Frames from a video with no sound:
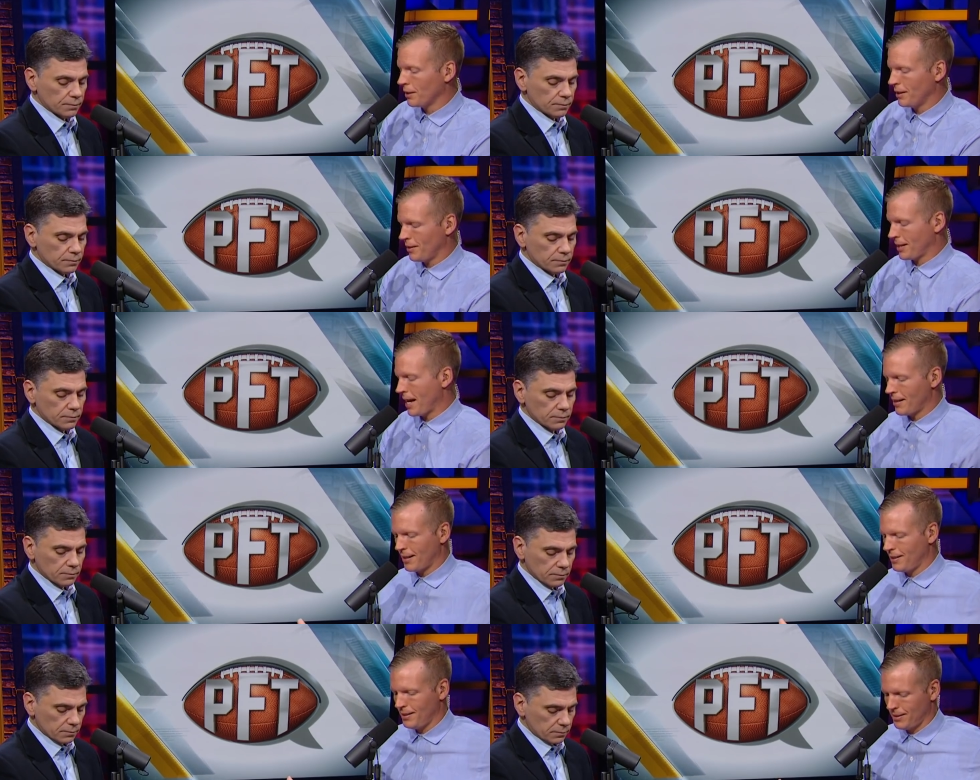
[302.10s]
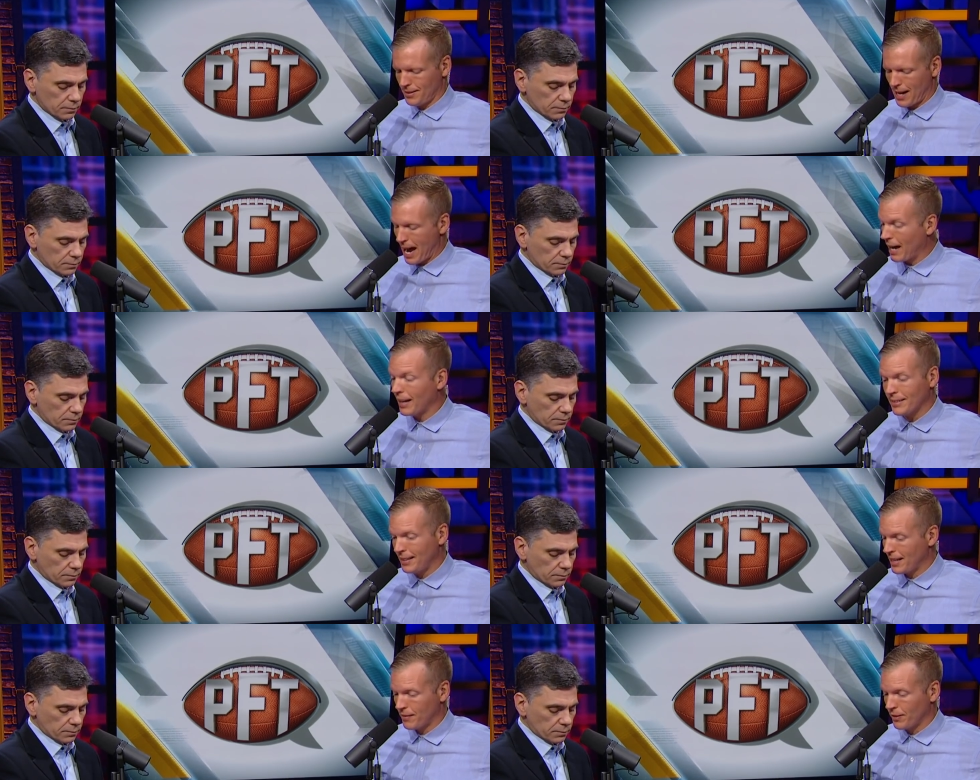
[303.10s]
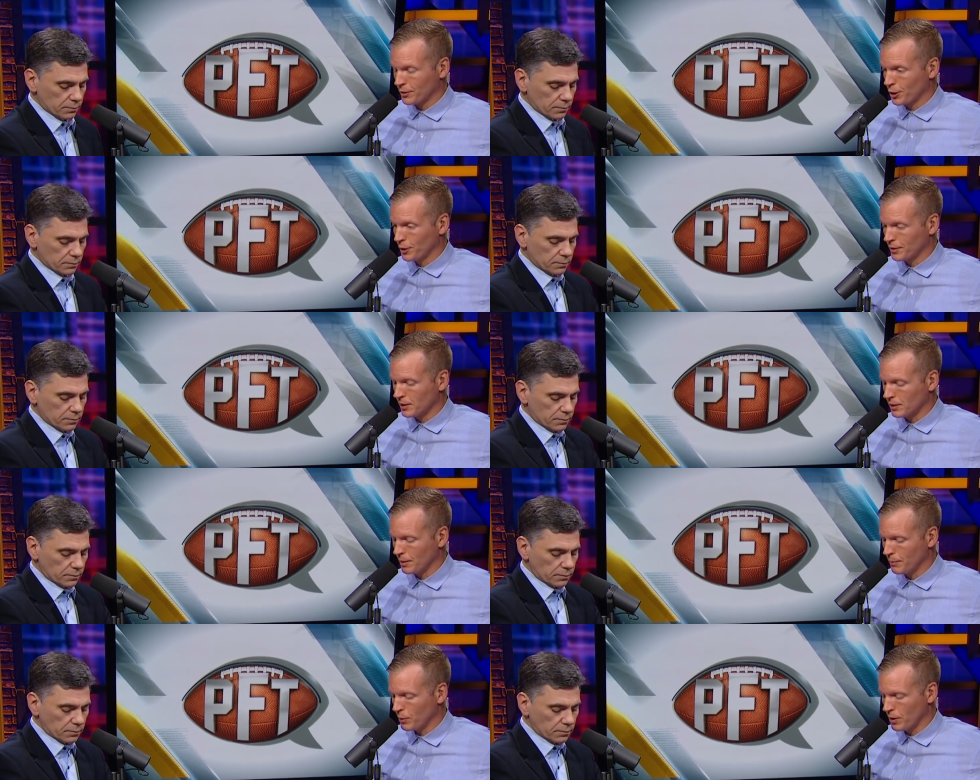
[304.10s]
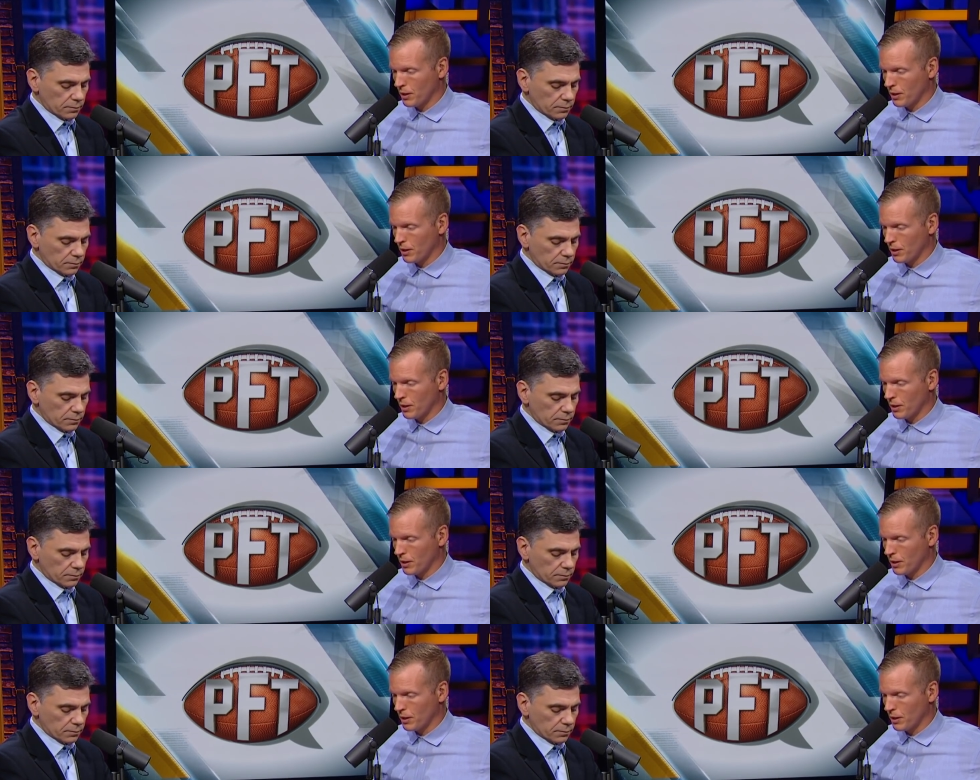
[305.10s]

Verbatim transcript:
Speaker 1: you know, again, I I like the NFL's current system. The,